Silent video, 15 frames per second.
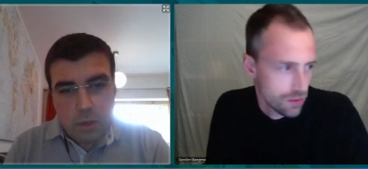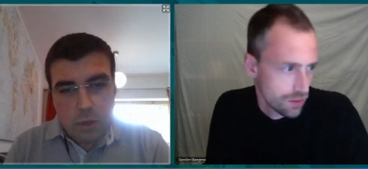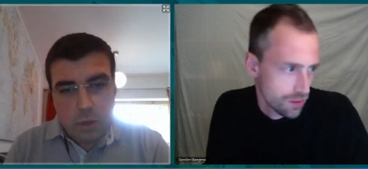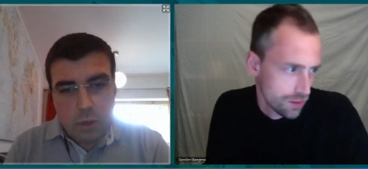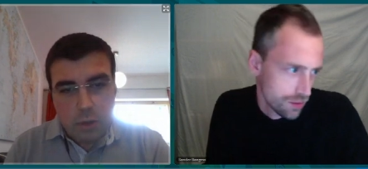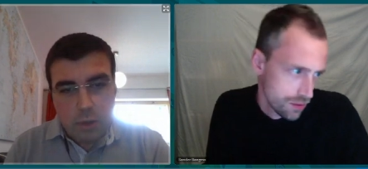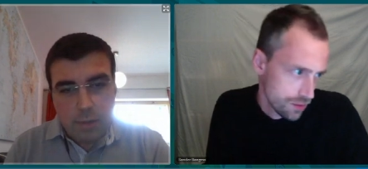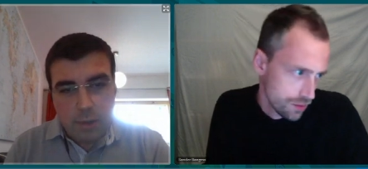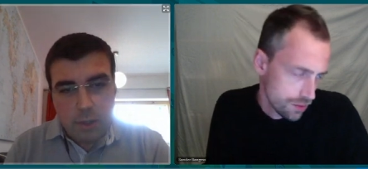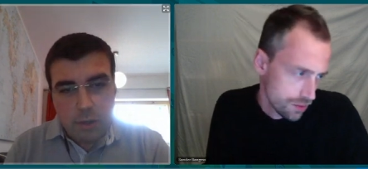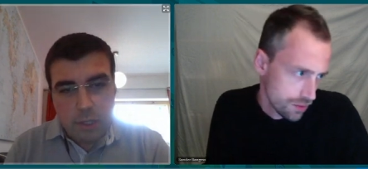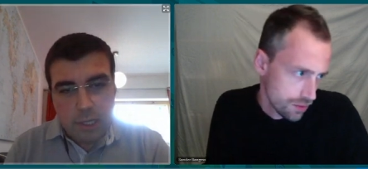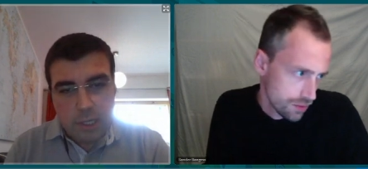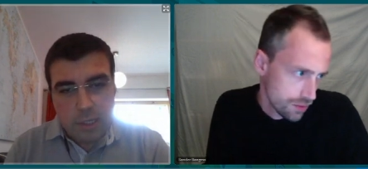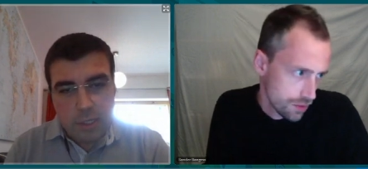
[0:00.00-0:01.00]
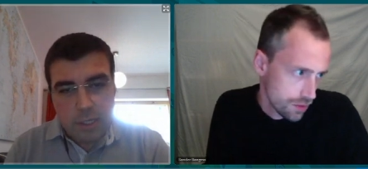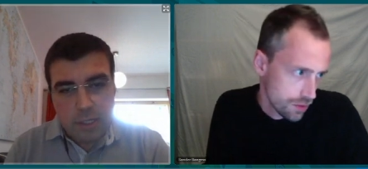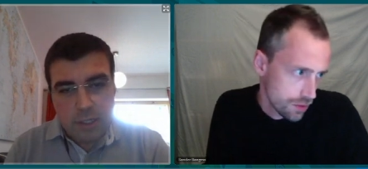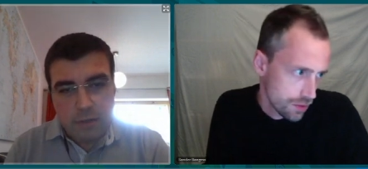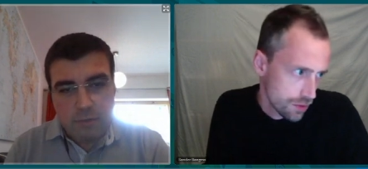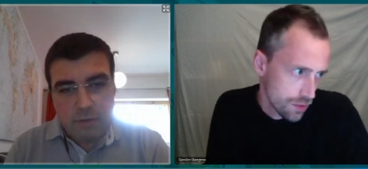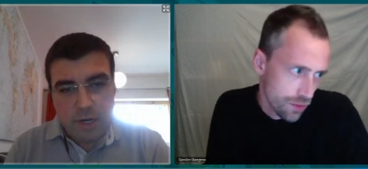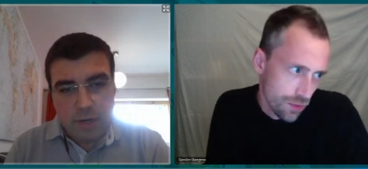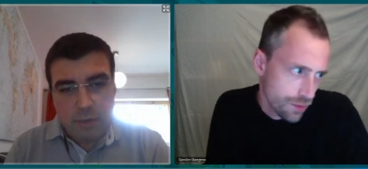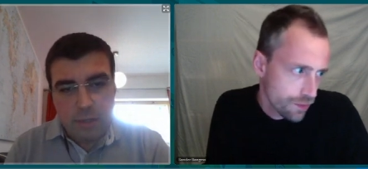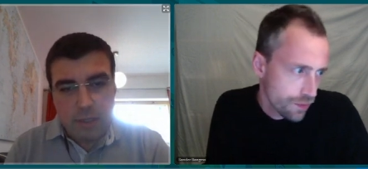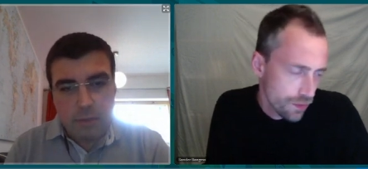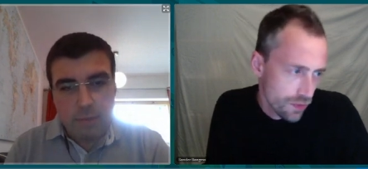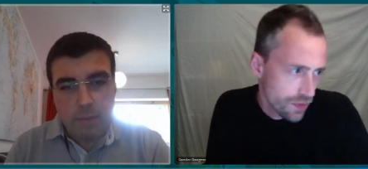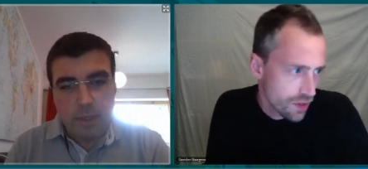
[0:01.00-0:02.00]
Speaker 1: I don't know about Exchange
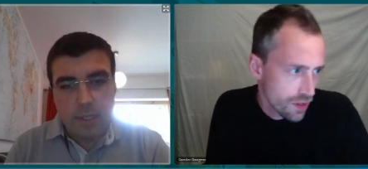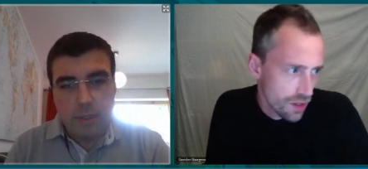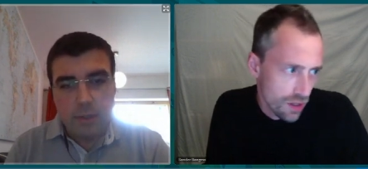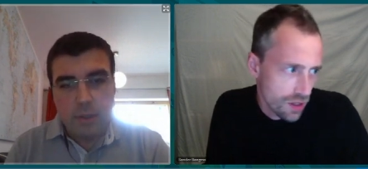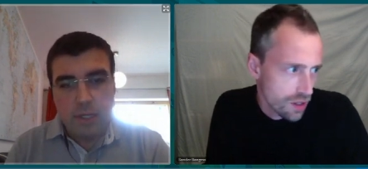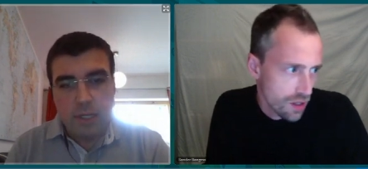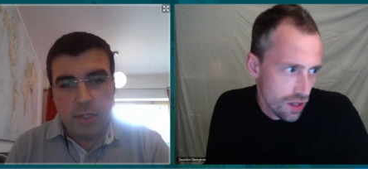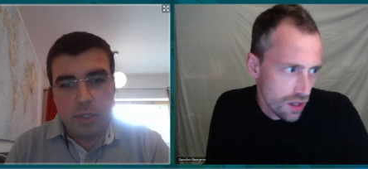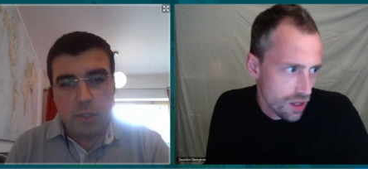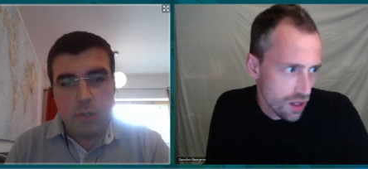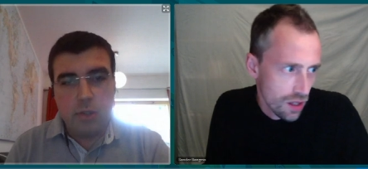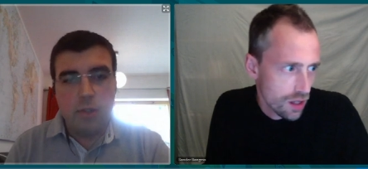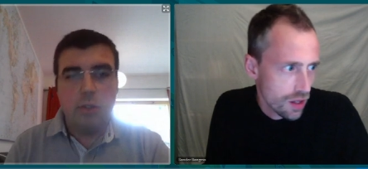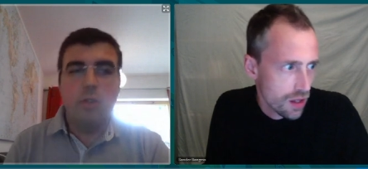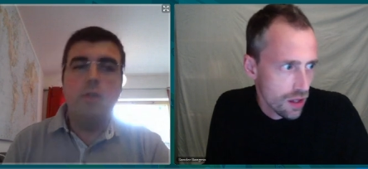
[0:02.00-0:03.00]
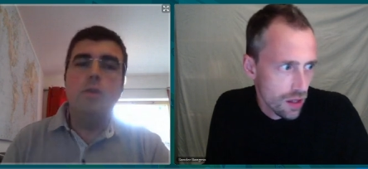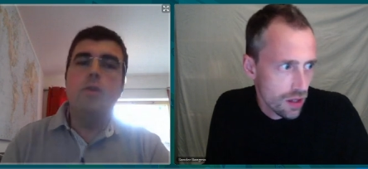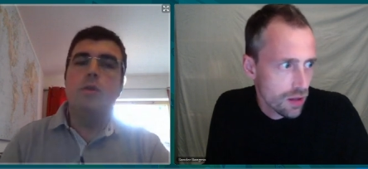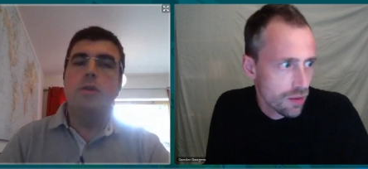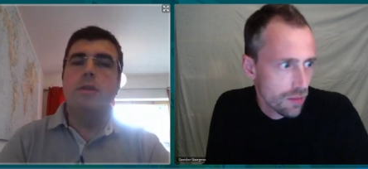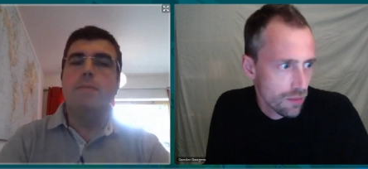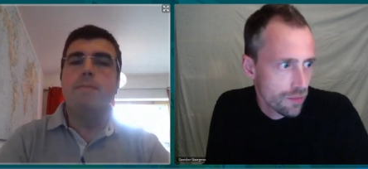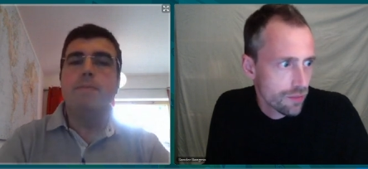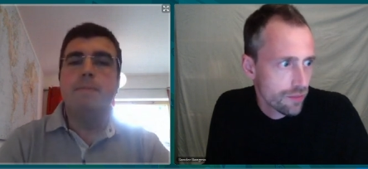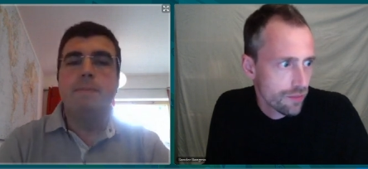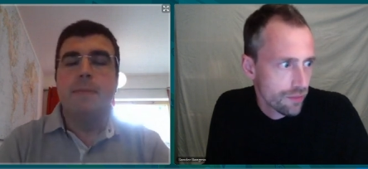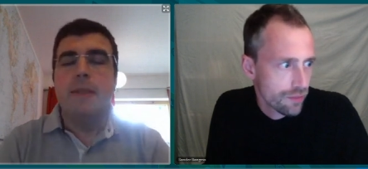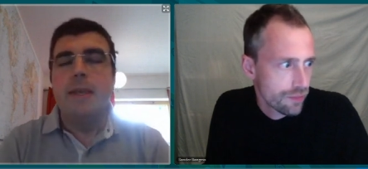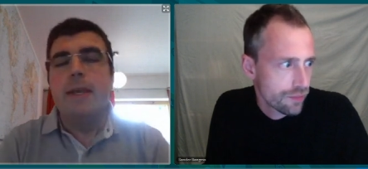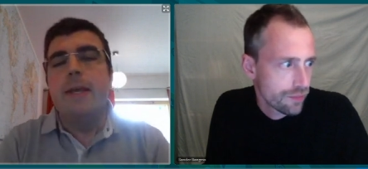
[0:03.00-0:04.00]
environment, but you need to, to use the.
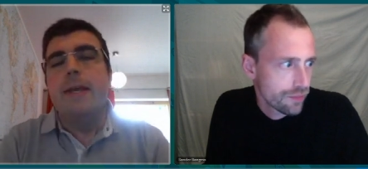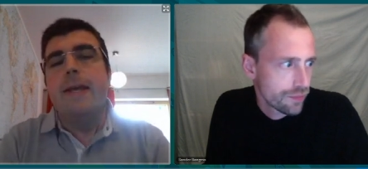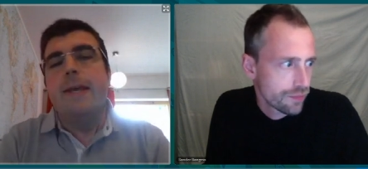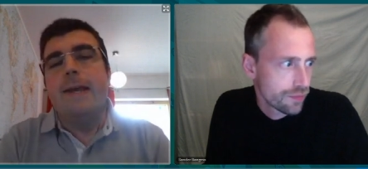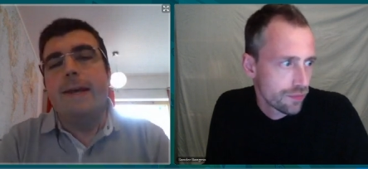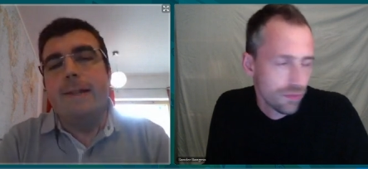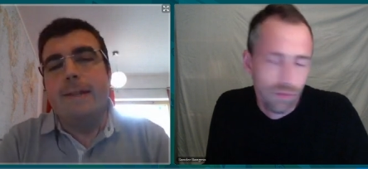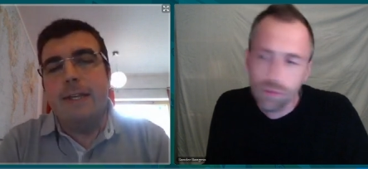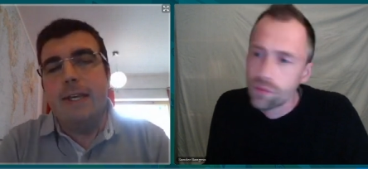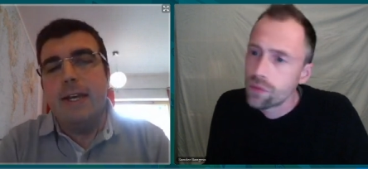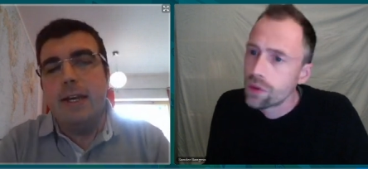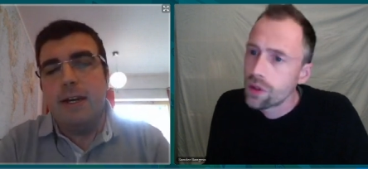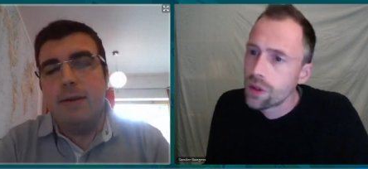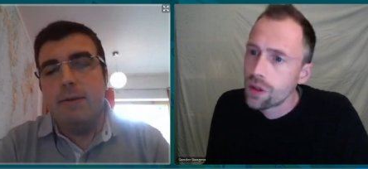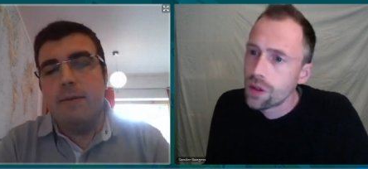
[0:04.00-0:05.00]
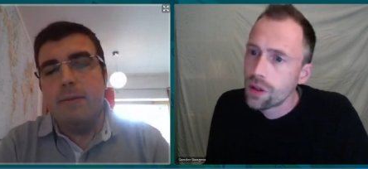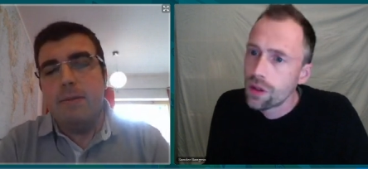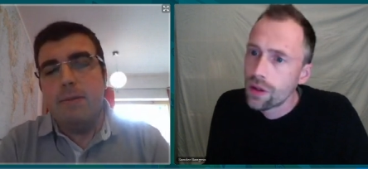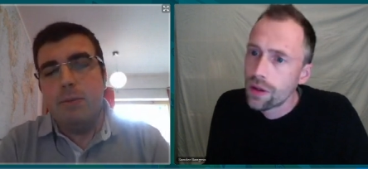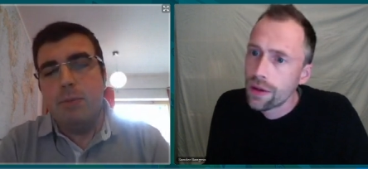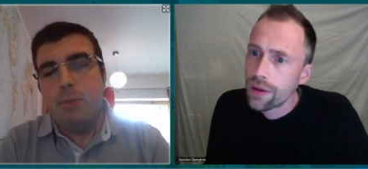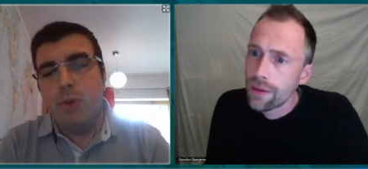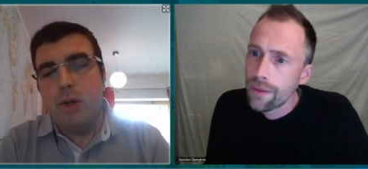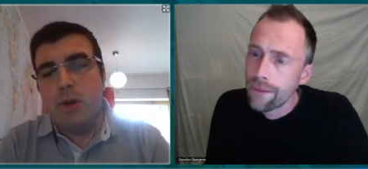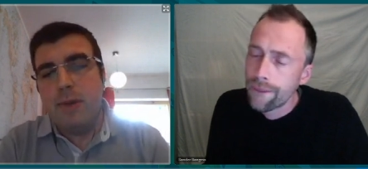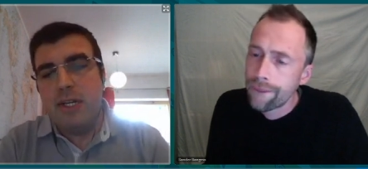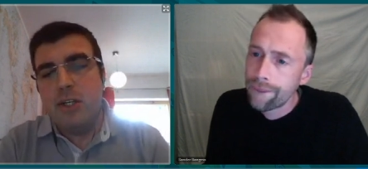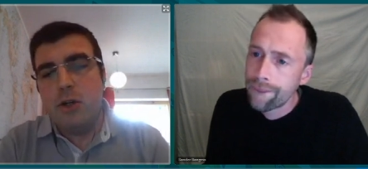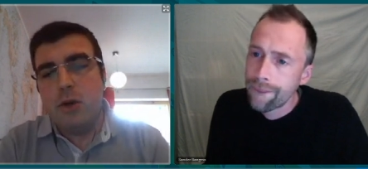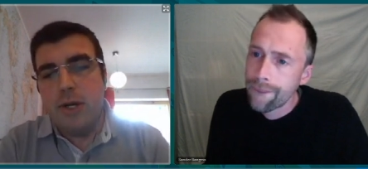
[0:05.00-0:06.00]
Uh, they are pretty
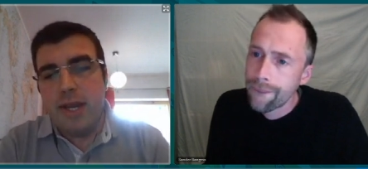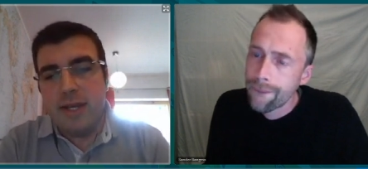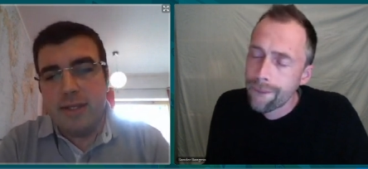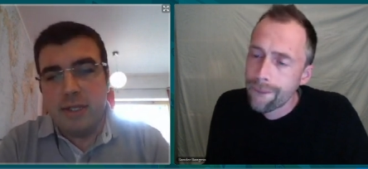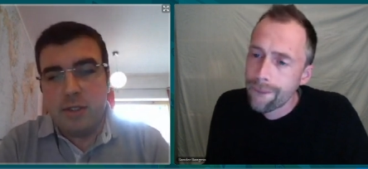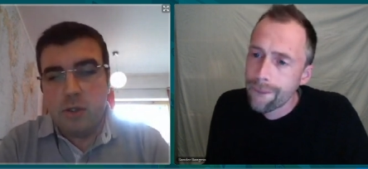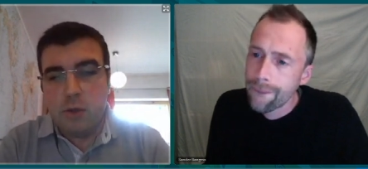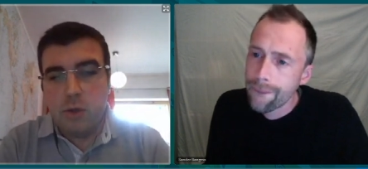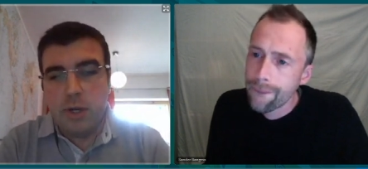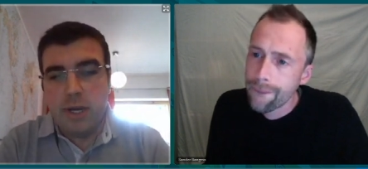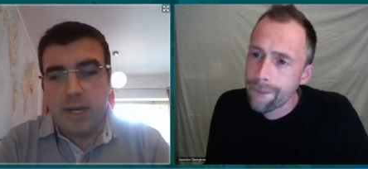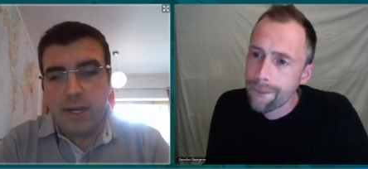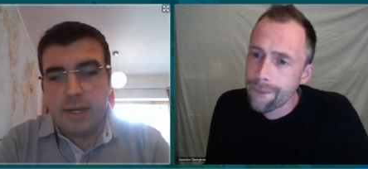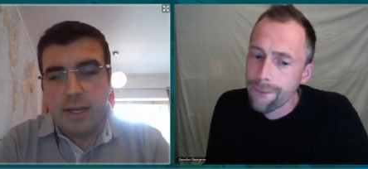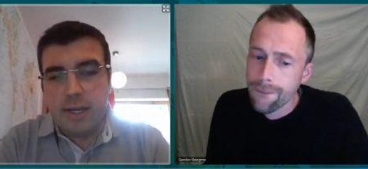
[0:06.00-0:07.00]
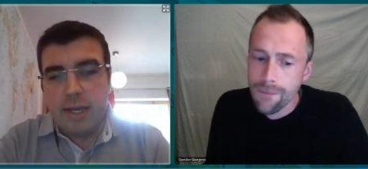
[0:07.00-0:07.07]
much connected to